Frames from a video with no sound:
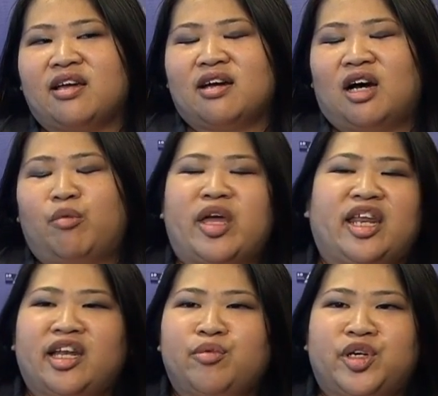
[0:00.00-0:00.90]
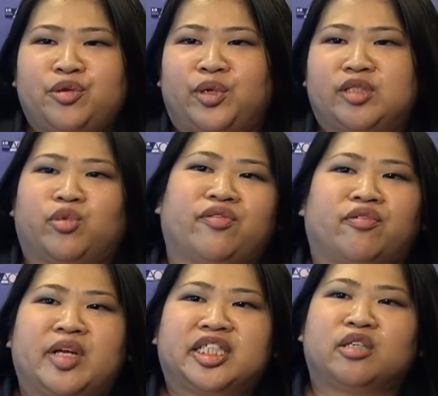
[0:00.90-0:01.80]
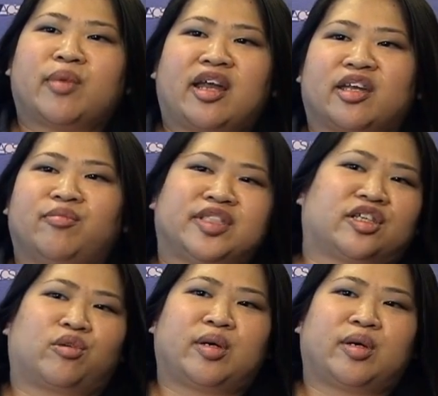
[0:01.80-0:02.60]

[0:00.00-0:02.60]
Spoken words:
And anyone who wants more information about it can visit our